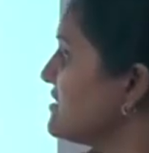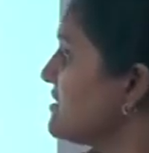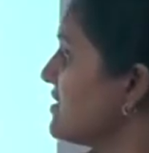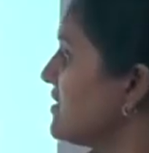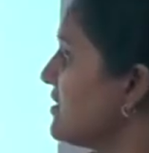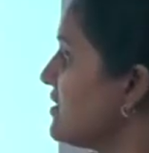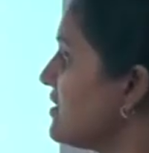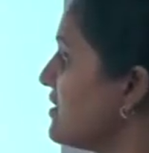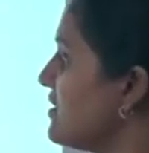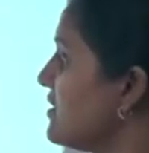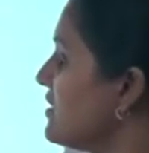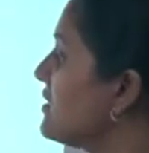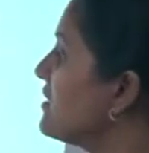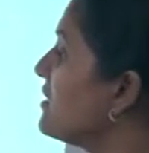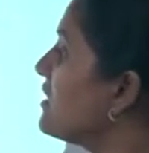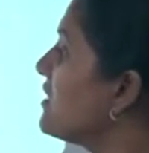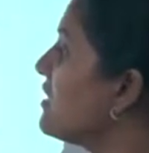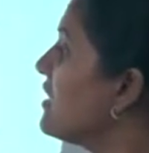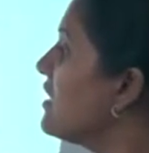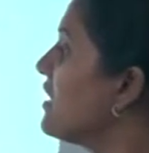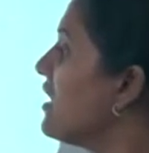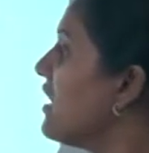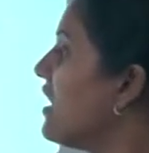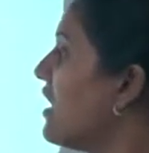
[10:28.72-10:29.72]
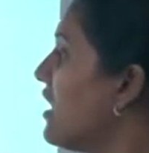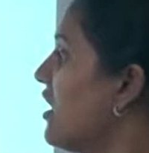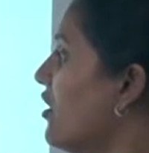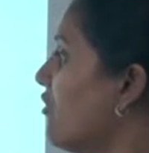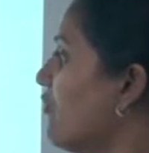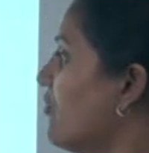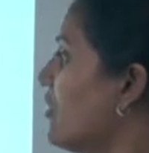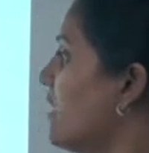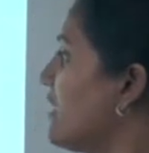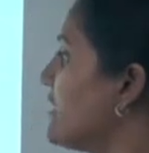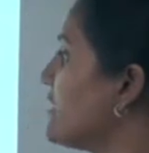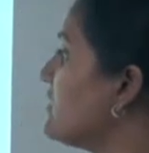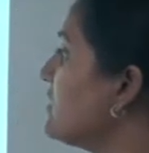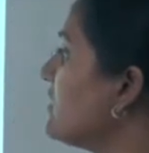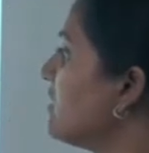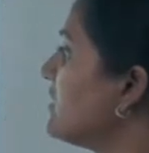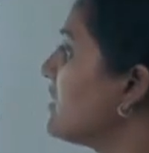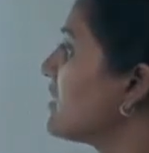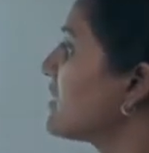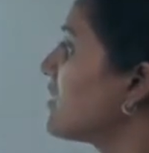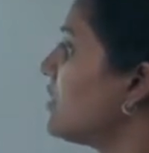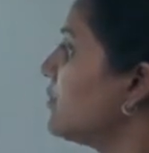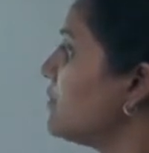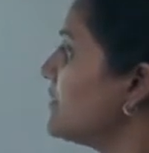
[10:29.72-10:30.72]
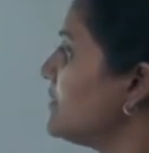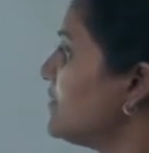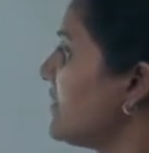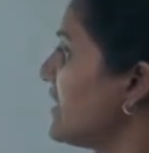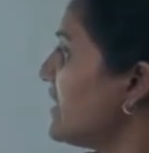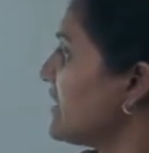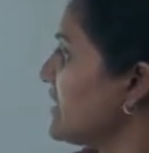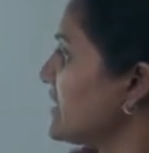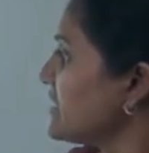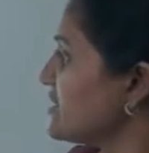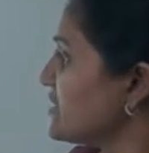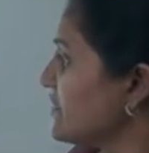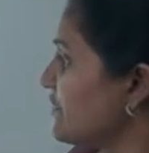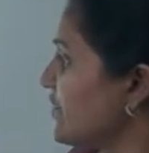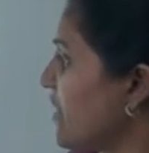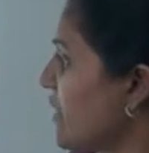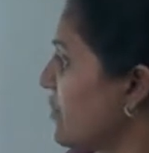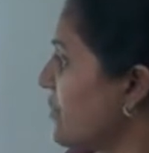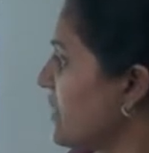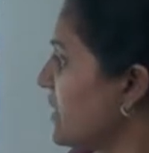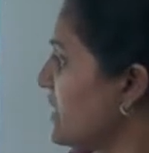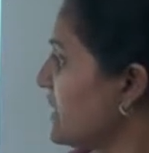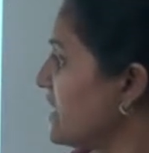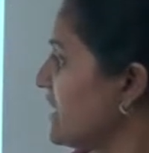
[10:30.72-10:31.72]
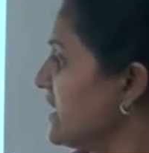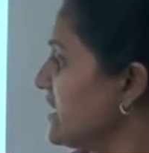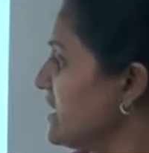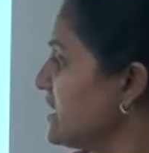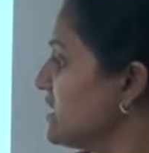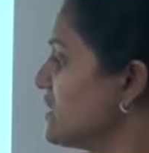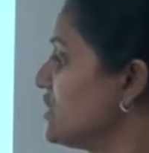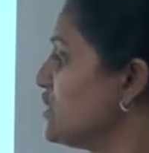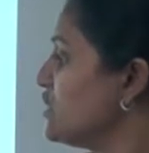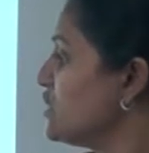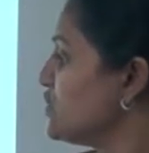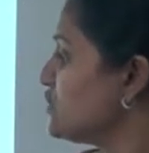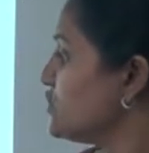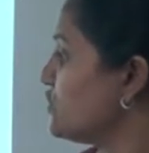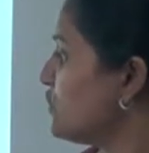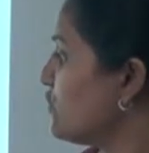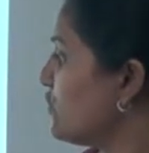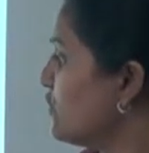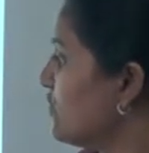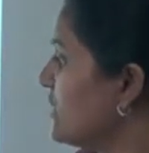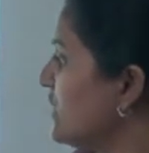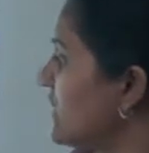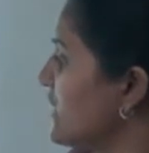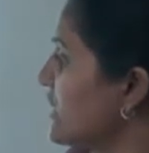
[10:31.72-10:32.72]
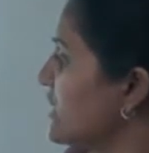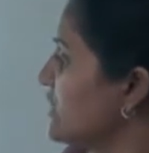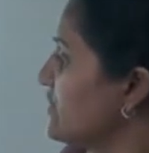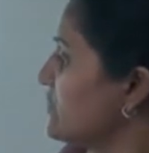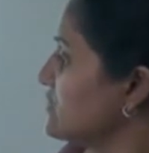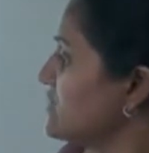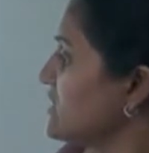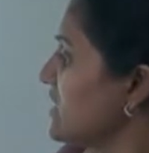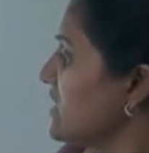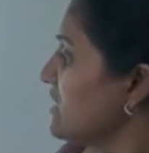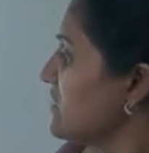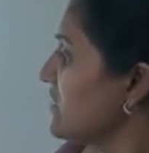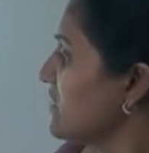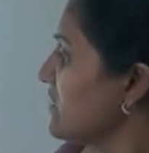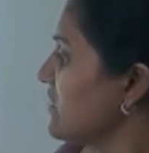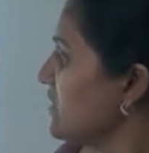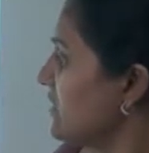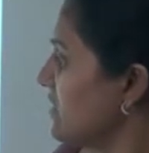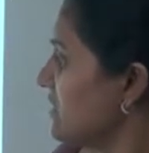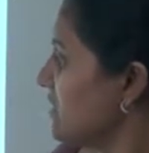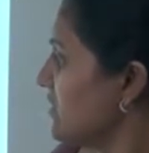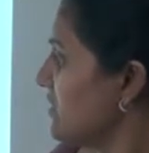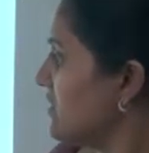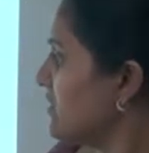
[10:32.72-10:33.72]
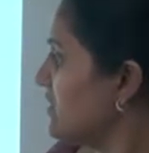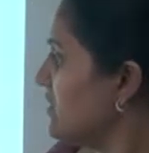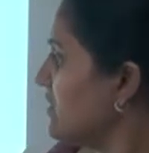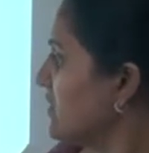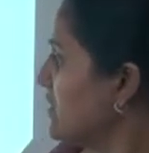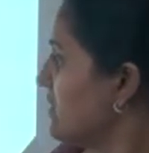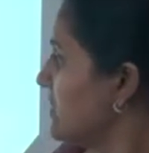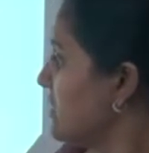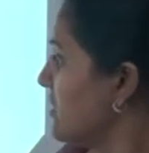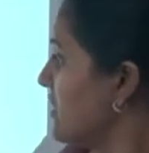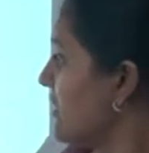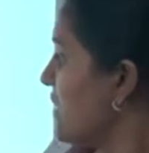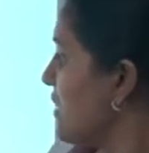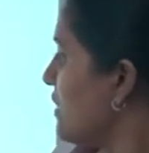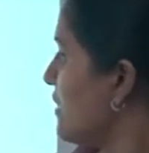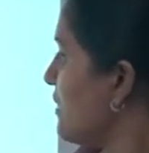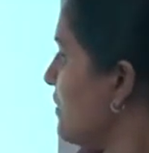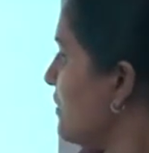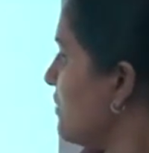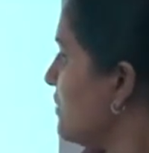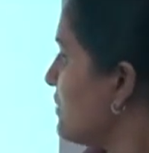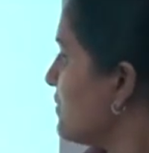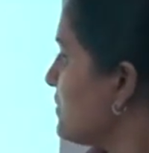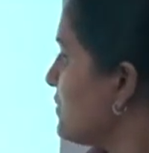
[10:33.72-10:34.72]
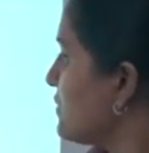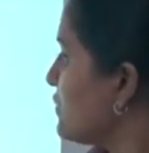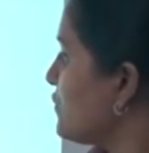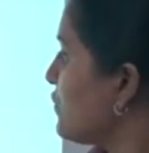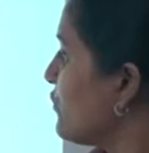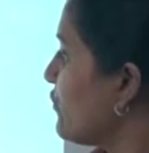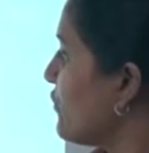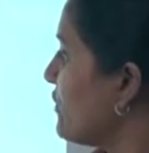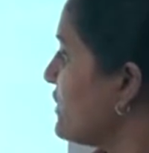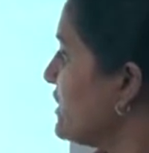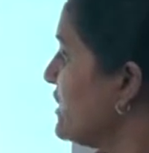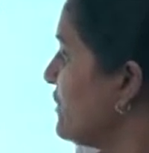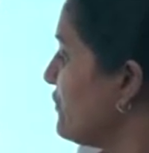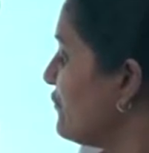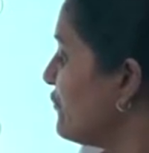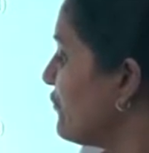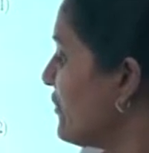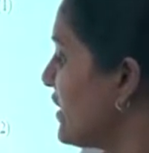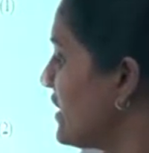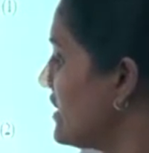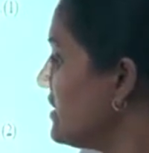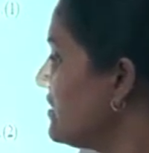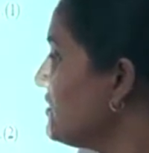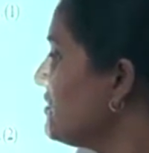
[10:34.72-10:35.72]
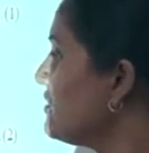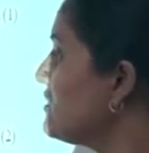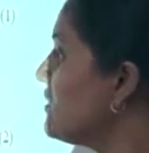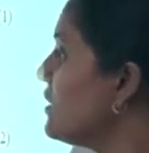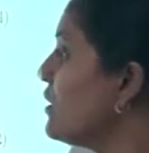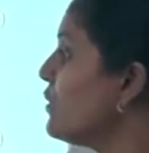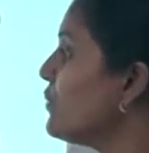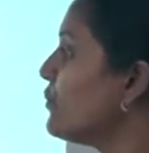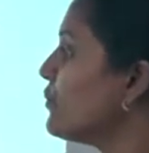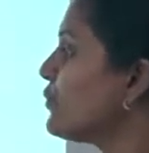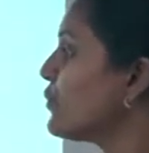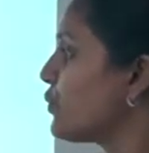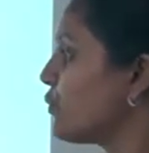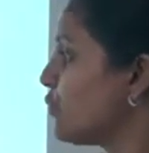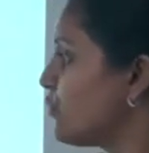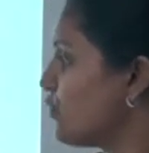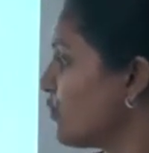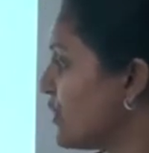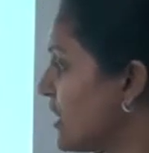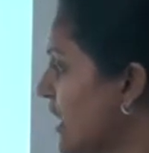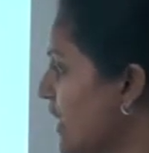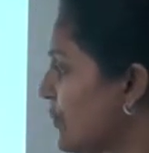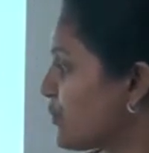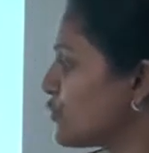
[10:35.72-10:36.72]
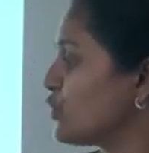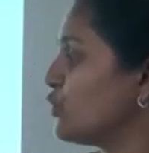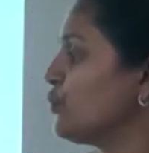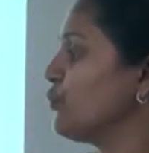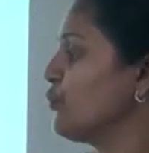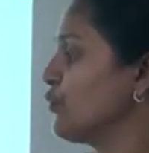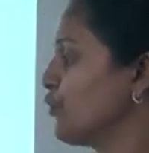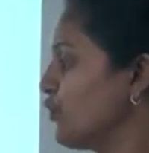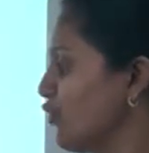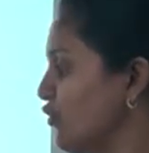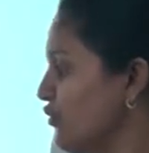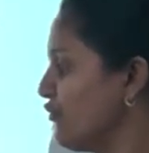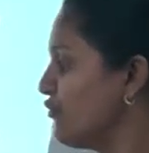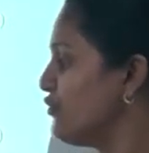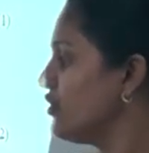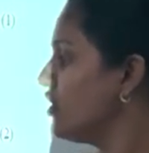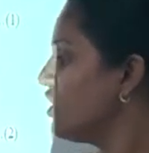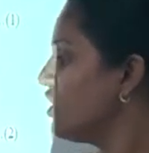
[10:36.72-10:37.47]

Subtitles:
the our complementation property. So using here only one we have to prove.